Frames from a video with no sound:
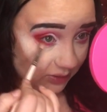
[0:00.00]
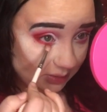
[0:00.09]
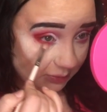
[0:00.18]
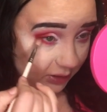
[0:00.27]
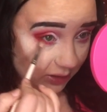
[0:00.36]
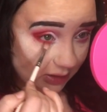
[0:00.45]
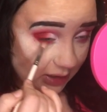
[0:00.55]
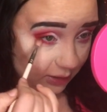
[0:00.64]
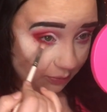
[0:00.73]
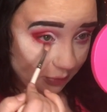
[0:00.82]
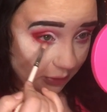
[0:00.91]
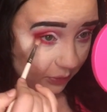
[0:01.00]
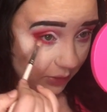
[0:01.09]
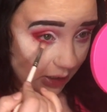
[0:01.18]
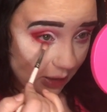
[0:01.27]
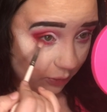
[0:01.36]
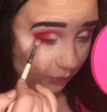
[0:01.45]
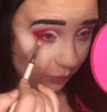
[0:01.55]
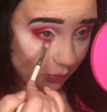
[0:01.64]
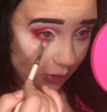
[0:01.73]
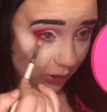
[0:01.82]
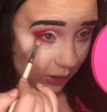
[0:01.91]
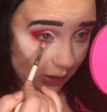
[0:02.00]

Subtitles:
one I'm going to kind of blow out more.